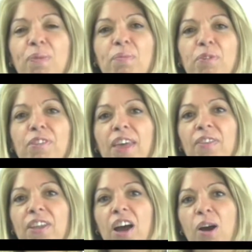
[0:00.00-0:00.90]
of people
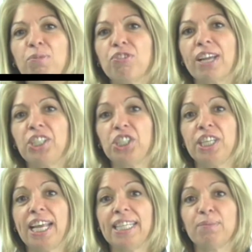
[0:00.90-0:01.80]
think that
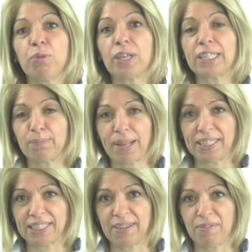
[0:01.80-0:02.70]
arbitration is more
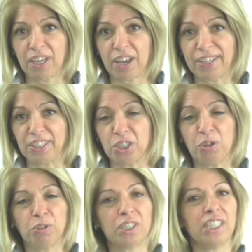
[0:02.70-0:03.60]
expensive than going to
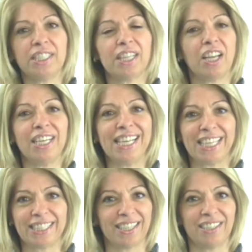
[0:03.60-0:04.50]
court, and it
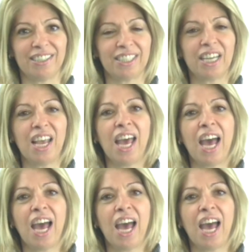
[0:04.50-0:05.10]
certainly isn't.